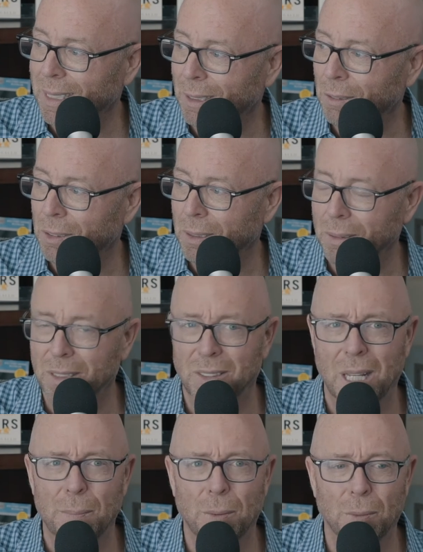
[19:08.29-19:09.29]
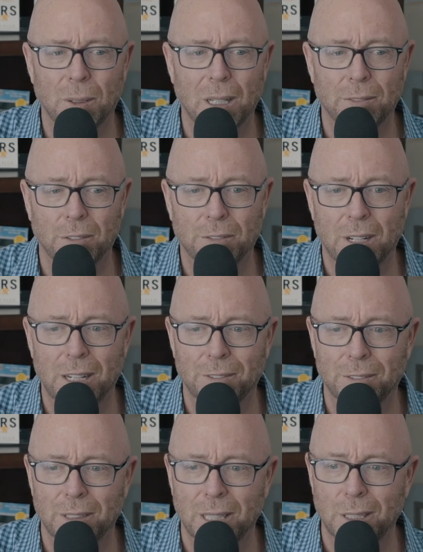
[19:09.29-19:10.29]
That was an example where level
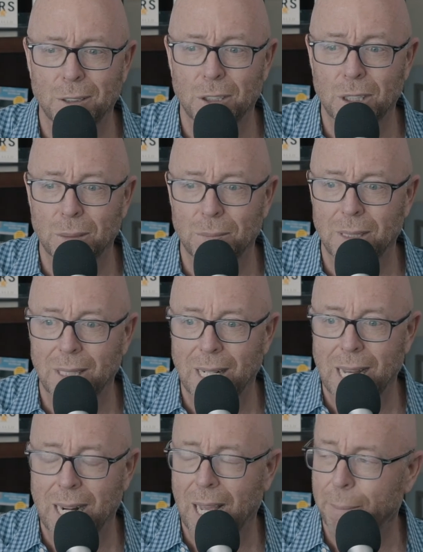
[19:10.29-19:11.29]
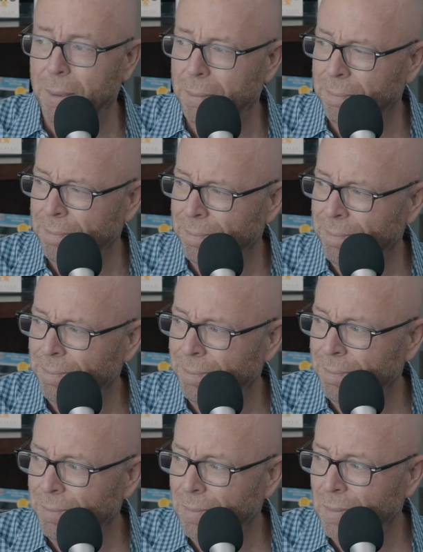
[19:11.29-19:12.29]
five leadership did not happen.
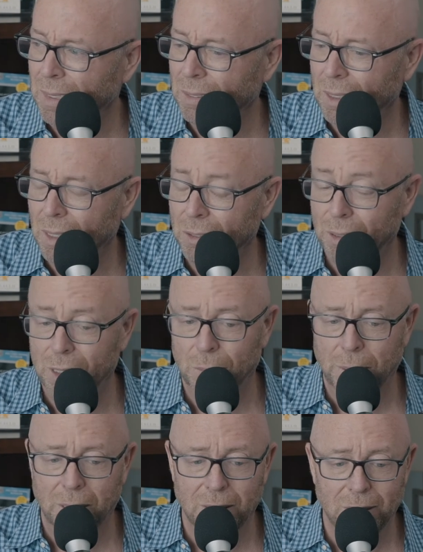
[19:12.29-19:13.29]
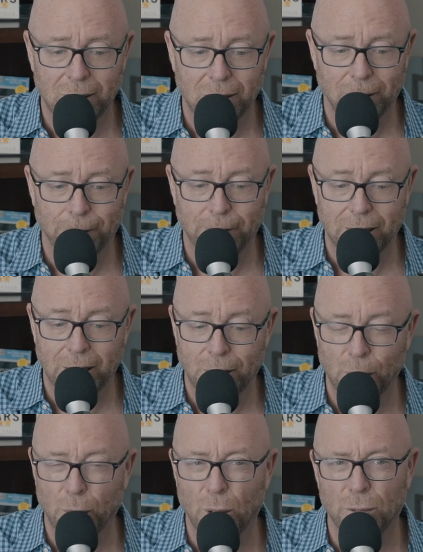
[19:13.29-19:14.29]
Mm in all transparency. So if I had to
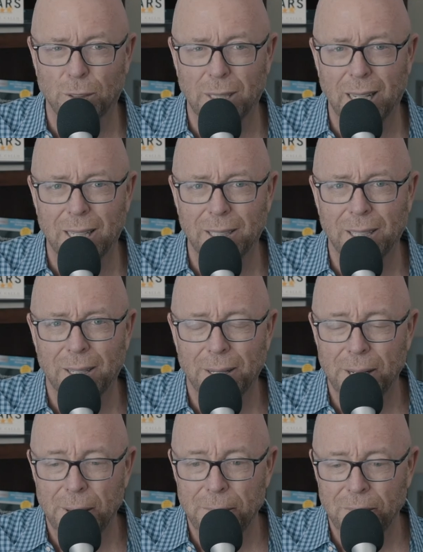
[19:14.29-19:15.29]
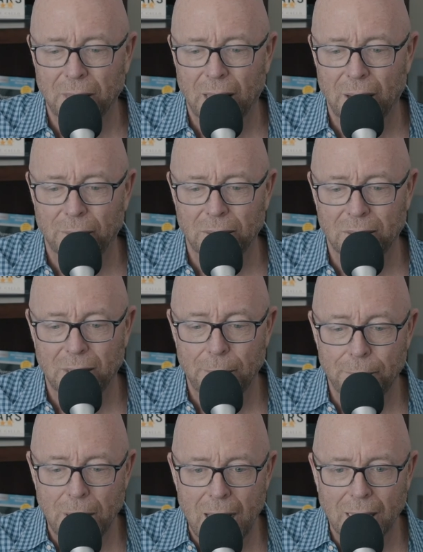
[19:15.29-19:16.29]
do it over again, I would
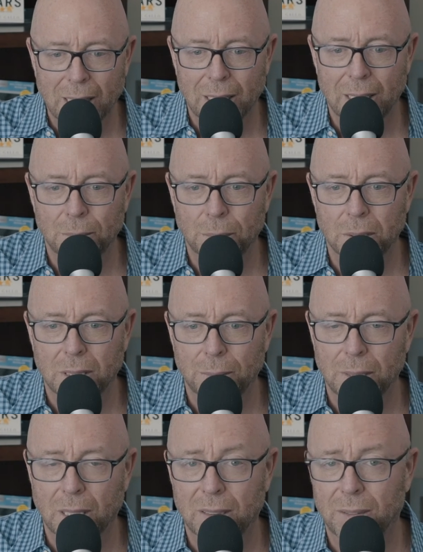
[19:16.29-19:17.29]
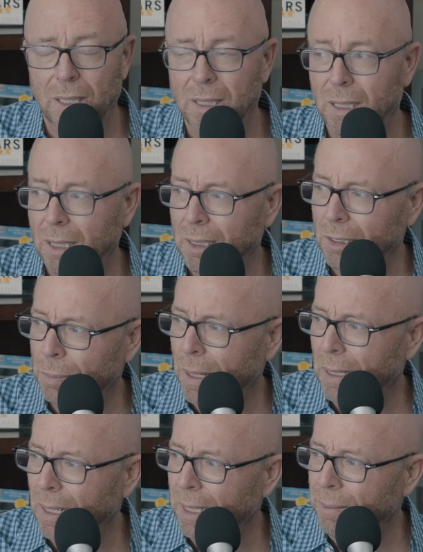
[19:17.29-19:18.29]
step back and put them in the in the, in the
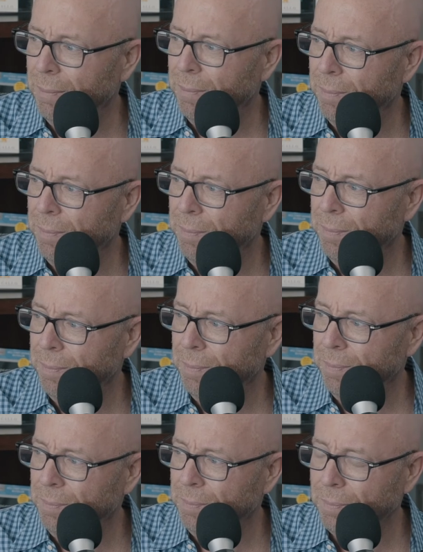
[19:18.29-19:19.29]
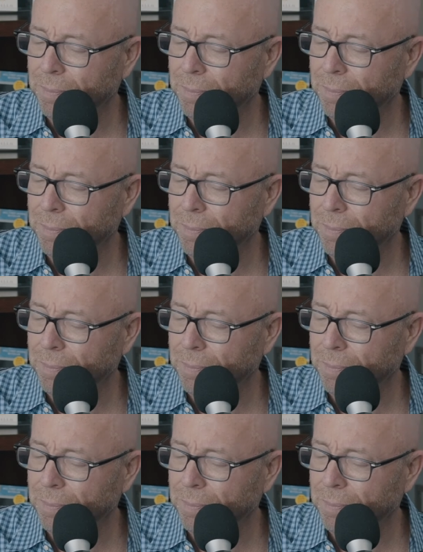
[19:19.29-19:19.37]
spotlight. Yeah.